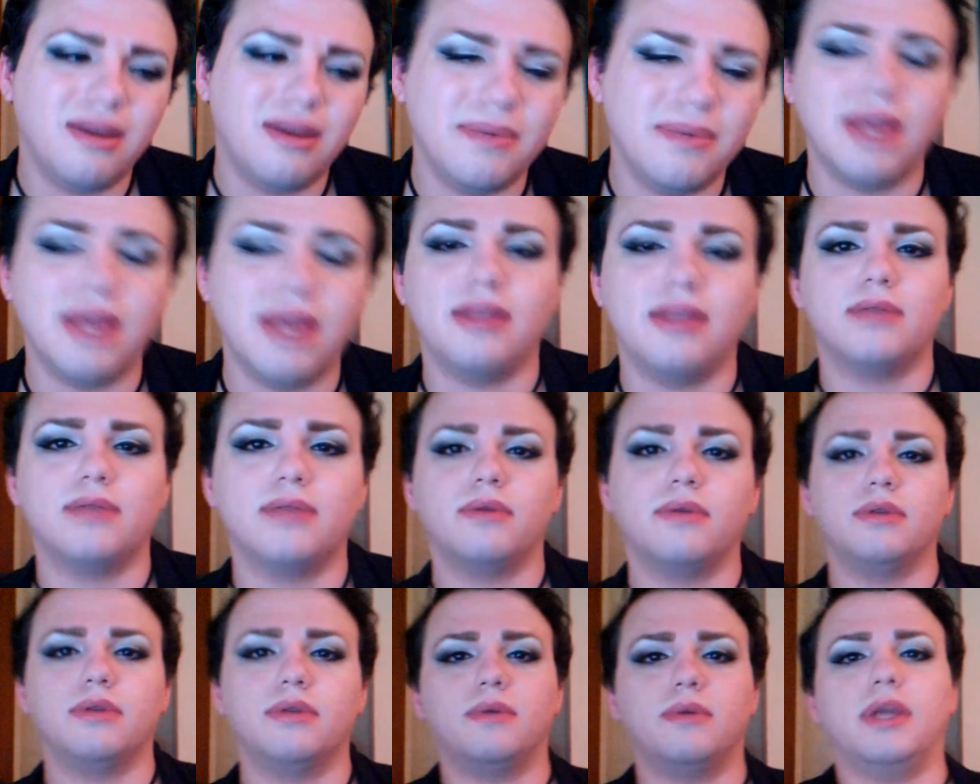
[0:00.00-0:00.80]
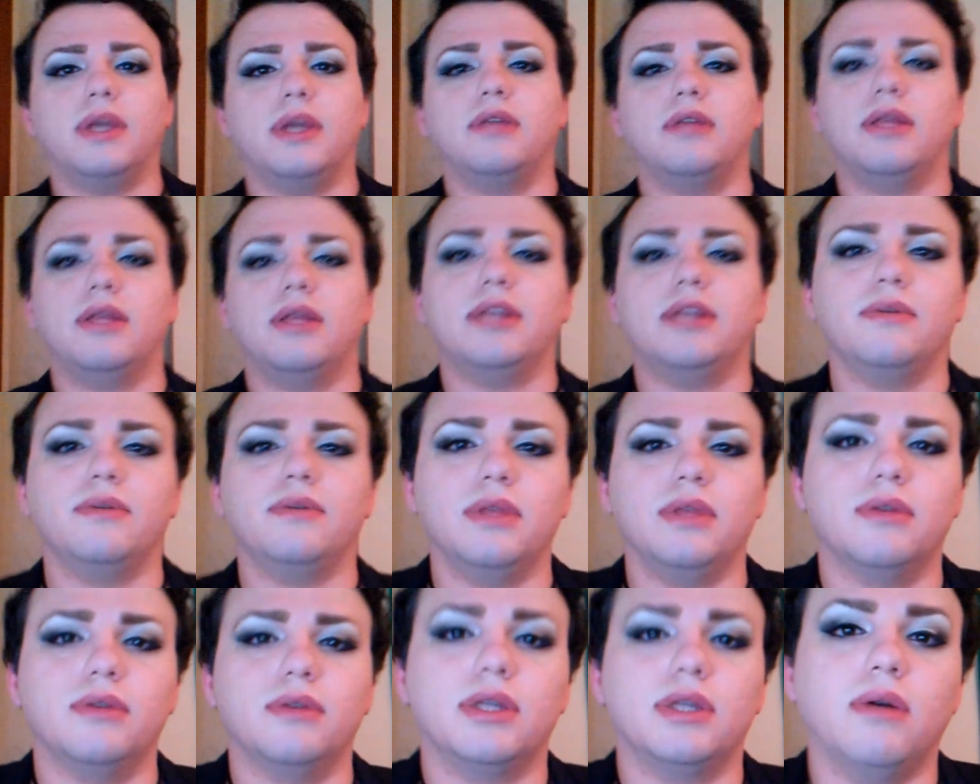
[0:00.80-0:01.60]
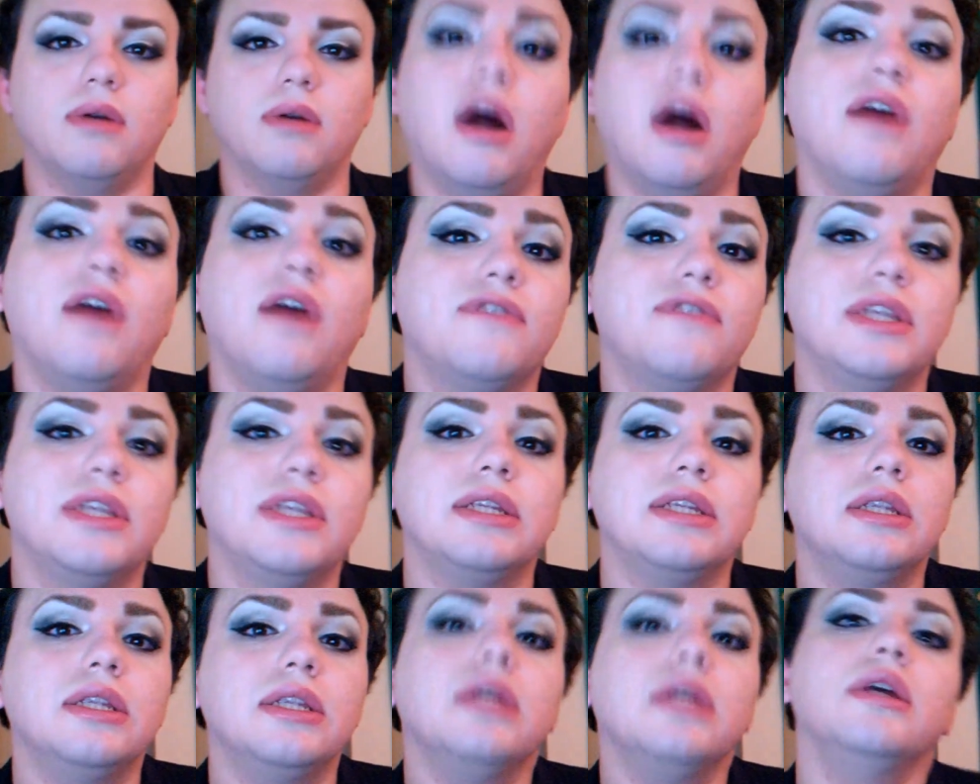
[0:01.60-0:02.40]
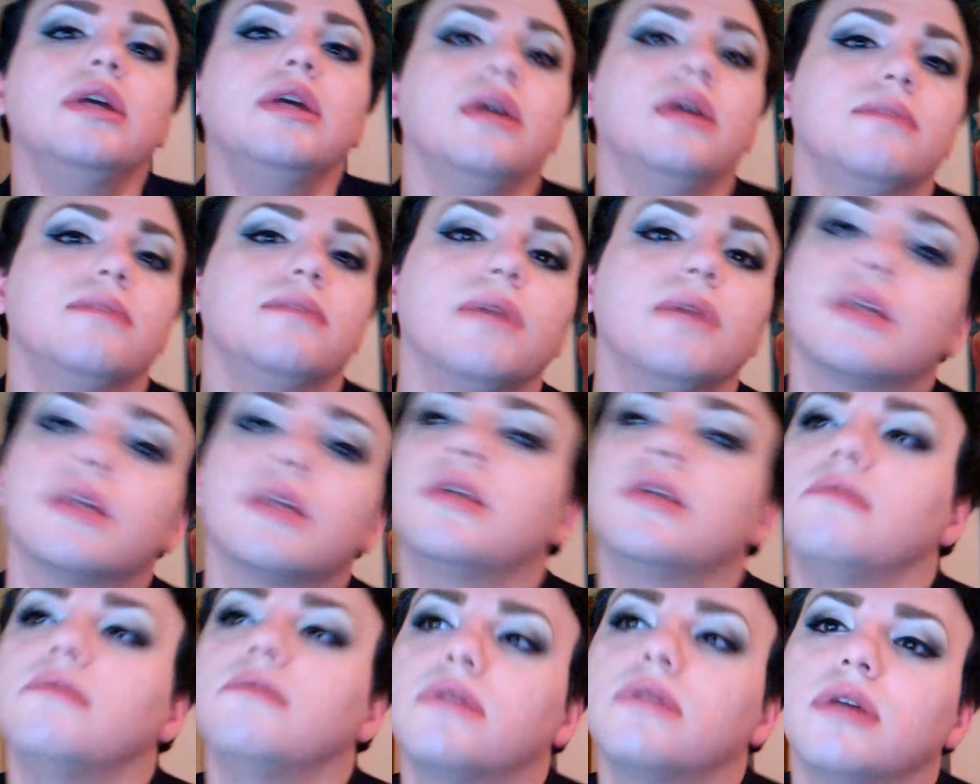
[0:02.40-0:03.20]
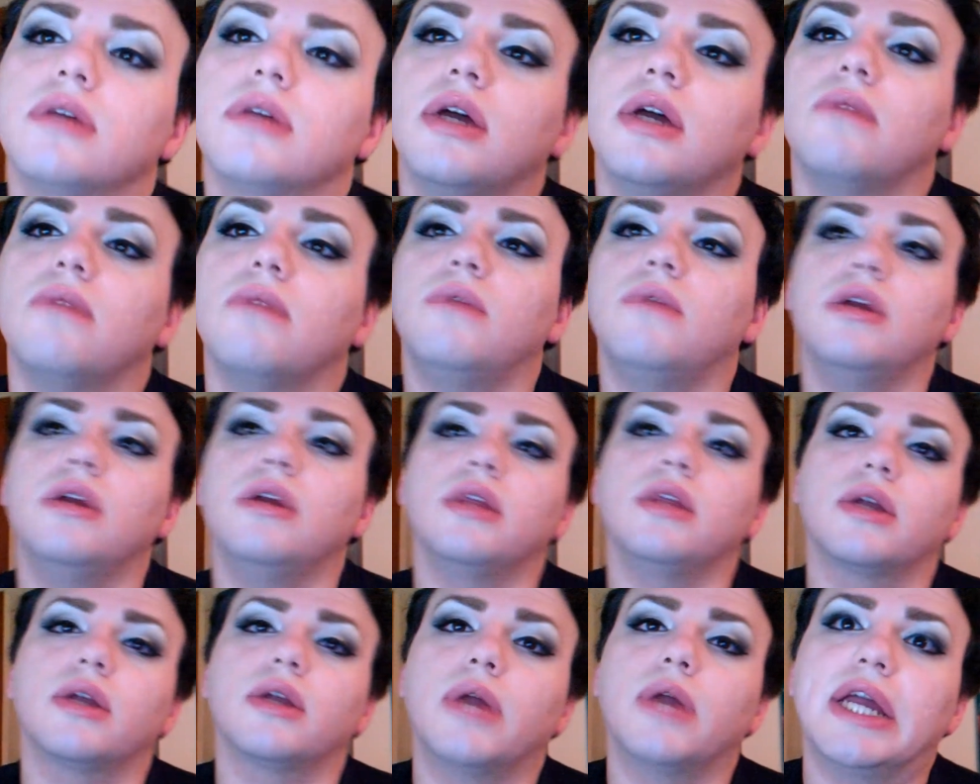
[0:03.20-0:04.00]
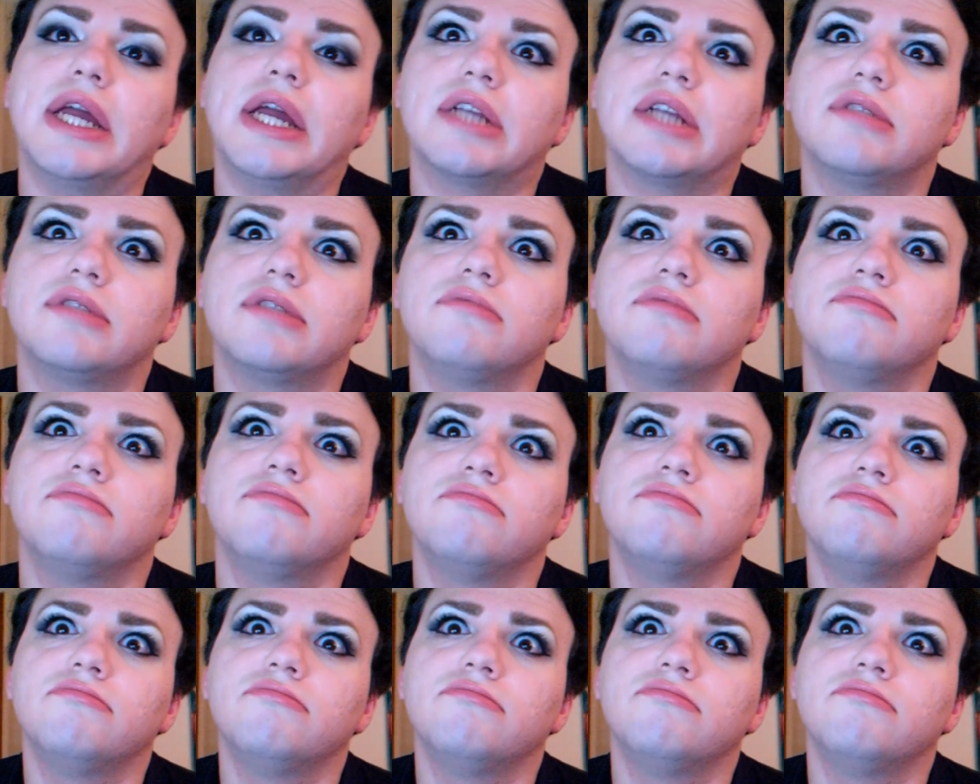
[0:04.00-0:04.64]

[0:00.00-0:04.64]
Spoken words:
but yeah, that's one reason why I don't like doing those so often, especially with the one that cracked.